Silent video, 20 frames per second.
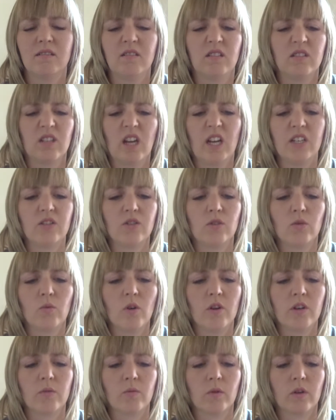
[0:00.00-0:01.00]
I don't know
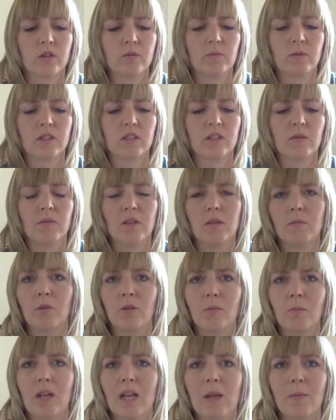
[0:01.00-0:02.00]
what it was, but something
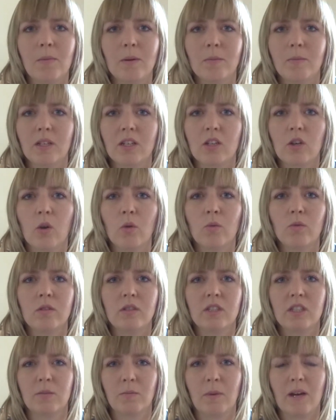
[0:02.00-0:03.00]
about the paper being
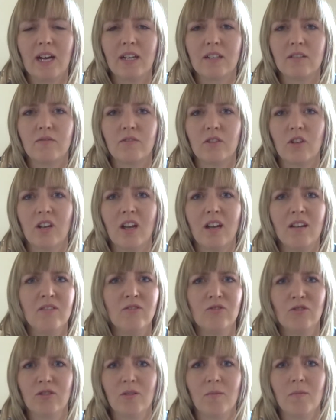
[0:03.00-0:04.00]
old is bad for your
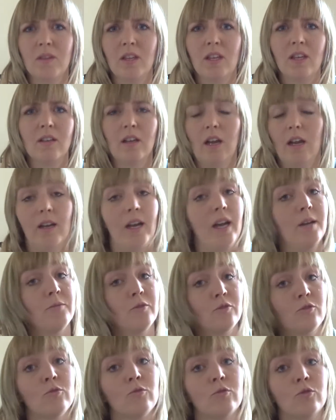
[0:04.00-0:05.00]
lungs or something. I'm
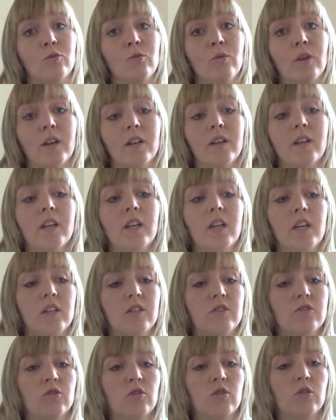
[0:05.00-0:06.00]
not too sure.
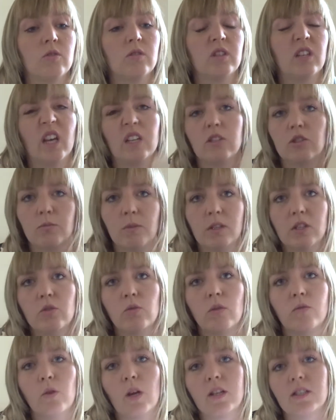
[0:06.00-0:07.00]
So yeah, just make
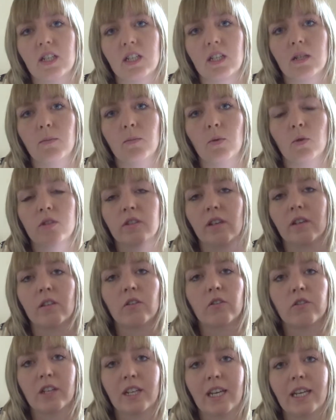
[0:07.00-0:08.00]
sure if you are taking a book, it's
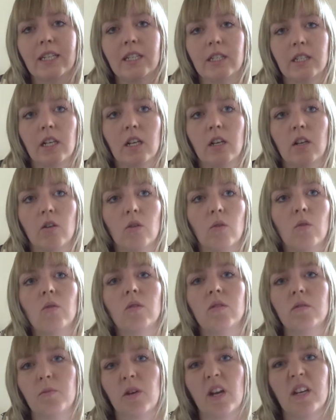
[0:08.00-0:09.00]
either on a Kindle
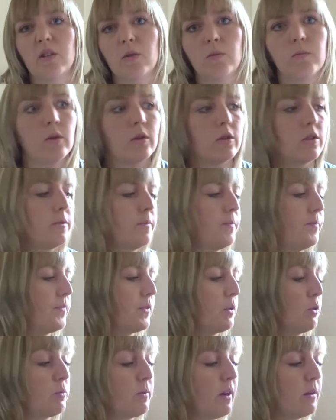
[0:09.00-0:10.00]
or a brand new book,
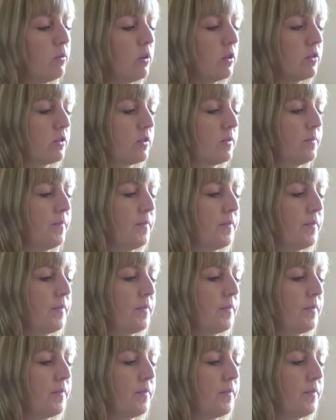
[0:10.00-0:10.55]
which mine was.